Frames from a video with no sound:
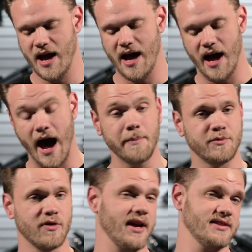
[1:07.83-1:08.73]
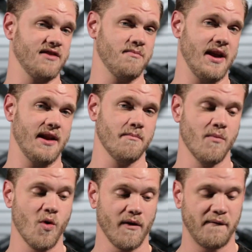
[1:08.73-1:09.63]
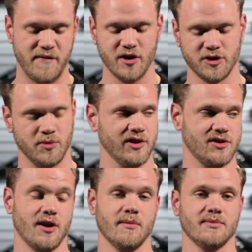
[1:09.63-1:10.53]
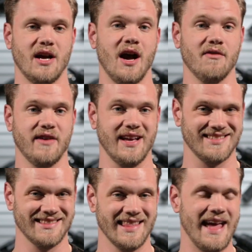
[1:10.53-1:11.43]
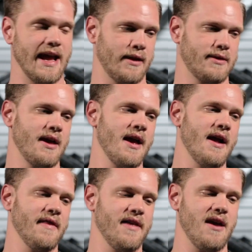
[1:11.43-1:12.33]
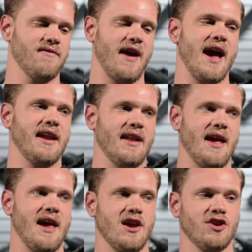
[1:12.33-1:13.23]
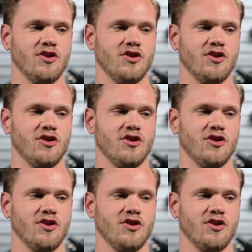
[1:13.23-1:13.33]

upgrades that have made it more fieldable in terms of its length. They've added a